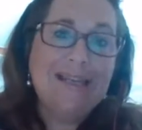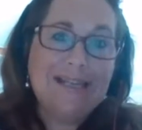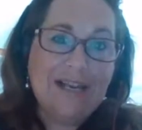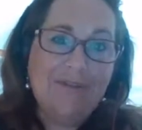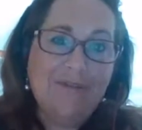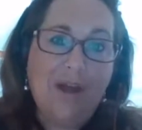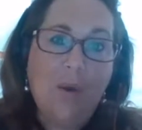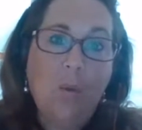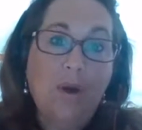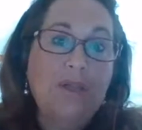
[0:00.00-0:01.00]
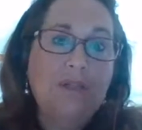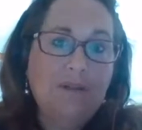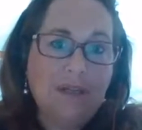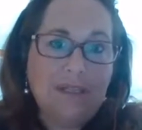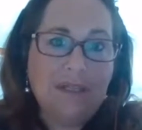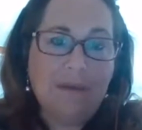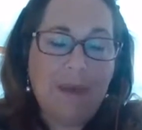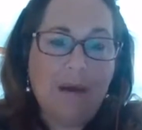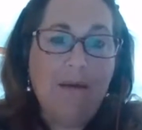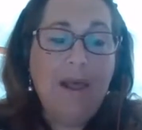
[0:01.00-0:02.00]
identify what is stressing them
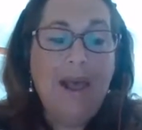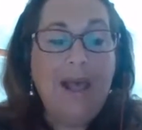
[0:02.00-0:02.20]
out,